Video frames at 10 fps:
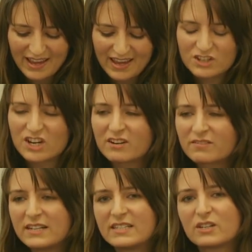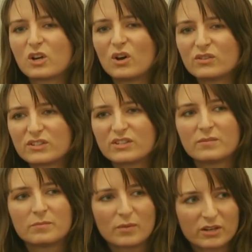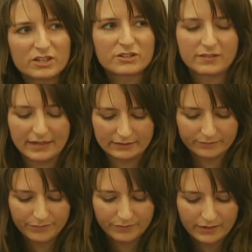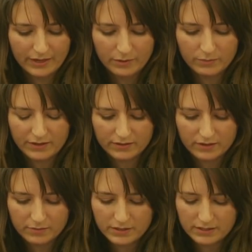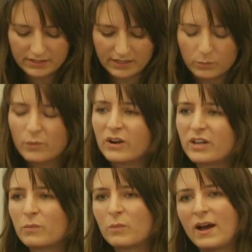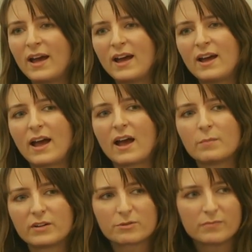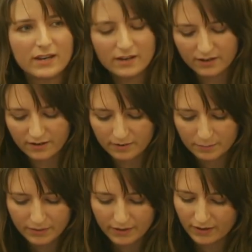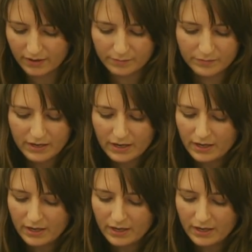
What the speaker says: It generated constant monitoring within the community. What you wear, how much makeup, what